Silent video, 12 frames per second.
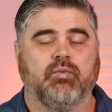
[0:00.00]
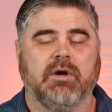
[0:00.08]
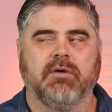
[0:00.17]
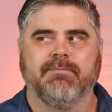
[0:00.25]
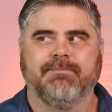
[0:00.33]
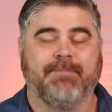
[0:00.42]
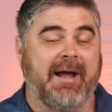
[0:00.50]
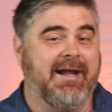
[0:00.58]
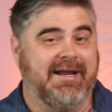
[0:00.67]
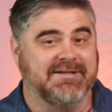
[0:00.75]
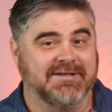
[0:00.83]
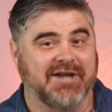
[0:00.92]
Well,
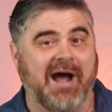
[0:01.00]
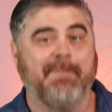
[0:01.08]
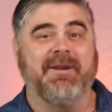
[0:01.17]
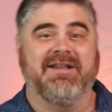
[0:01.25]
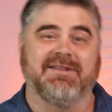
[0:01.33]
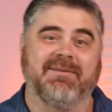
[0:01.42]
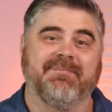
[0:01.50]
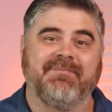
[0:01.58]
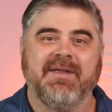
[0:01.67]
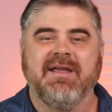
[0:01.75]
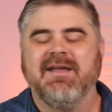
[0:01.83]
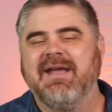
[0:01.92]
Binance is copying them.
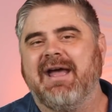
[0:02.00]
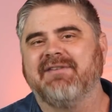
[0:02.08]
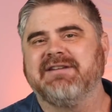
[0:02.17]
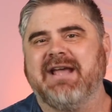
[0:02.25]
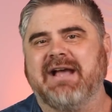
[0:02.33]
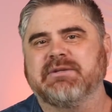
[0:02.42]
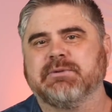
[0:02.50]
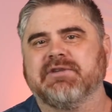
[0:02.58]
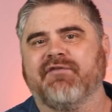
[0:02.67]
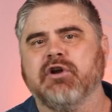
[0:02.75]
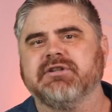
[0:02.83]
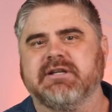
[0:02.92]
FTX was the
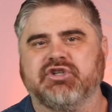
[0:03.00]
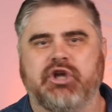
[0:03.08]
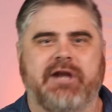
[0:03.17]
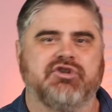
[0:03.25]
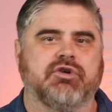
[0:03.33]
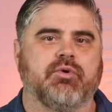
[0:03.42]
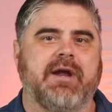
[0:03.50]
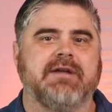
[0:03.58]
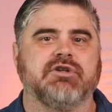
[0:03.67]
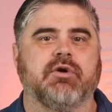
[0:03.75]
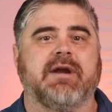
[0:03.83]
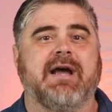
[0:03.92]
first exchange to
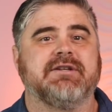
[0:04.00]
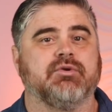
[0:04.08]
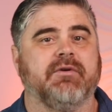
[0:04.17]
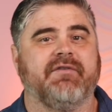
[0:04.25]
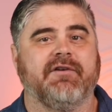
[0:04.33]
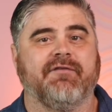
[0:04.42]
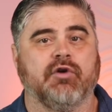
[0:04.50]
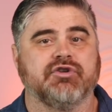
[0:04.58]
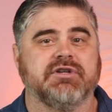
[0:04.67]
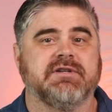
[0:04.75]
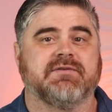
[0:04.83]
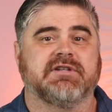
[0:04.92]
create tokenized derivative
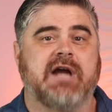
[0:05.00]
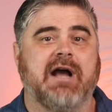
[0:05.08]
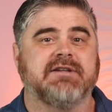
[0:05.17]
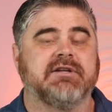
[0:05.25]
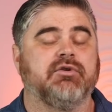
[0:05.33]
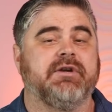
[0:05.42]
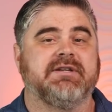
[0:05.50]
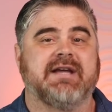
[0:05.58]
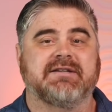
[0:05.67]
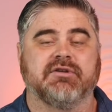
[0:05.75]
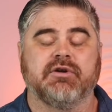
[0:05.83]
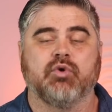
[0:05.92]
versions of stocks, including
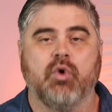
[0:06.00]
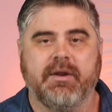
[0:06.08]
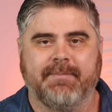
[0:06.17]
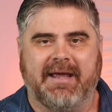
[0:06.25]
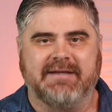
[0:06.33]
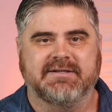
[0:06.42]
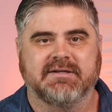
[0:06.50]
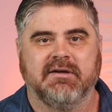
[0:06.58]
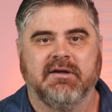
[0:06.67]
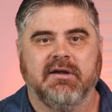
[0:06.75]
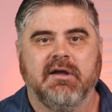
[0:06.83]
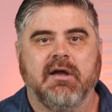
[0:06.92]
Tesla and Coinbase.
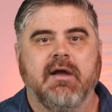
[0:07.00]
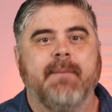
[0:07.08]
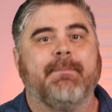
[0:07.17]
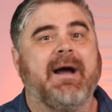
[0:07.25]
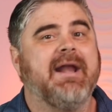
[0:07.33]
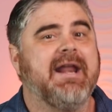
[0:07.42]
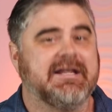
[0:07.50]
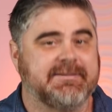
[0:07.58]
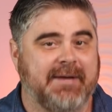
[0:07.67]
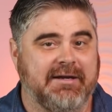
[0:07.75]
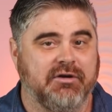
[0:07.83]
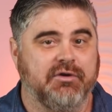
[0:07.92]
Binance
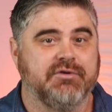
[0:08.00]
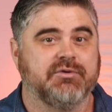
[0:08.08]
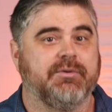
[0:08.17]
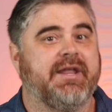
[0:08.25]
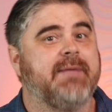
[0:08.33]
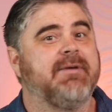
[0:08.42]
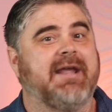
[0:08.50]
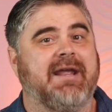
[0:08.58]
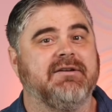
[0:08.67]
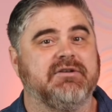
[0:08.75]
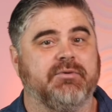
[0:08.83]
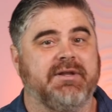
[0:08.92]
made news when they
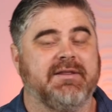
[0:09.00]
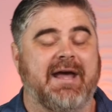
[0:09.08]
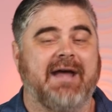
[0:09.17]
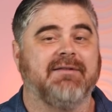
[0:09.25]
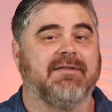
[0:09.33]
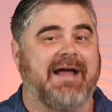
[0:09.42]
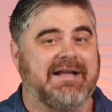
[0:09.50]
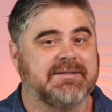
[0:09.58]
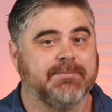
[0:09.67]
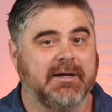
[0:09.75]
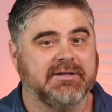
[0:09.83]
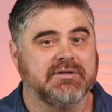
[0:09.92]
began doing that
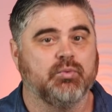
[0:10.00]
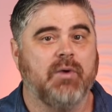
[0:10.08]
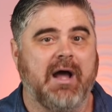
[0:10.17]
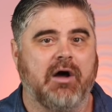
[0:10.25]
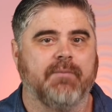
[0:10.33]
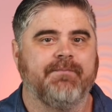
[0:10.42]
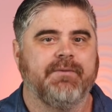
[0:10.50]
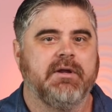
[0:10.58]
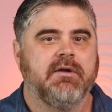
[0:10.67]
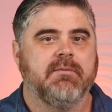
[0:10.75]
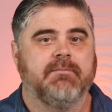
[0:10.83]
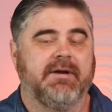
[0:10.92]
last month as well,
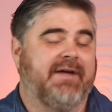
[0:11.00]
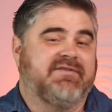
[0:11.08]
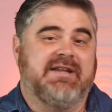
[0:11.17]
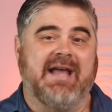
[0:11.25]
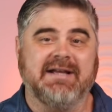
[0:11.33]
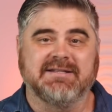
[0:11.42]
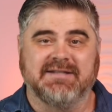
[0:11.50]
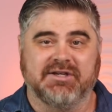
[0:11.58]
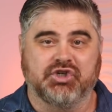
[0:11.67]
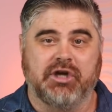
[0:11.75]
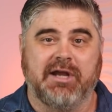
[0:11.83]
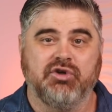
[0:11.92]
but FTX's
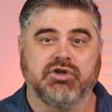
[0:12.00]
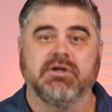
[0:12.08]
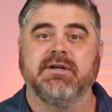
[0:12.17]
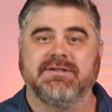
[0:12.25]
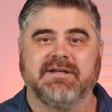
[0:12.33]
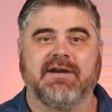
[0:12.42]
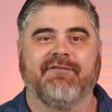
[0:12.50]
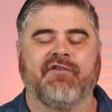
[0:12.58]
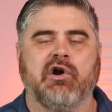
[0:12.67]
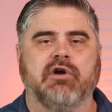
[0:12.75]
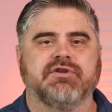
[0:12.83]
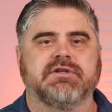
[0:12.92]
exchange did it
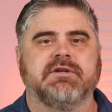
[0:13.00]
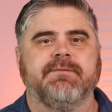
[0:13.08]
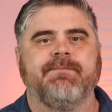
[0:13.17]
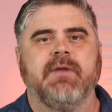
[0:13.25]
first.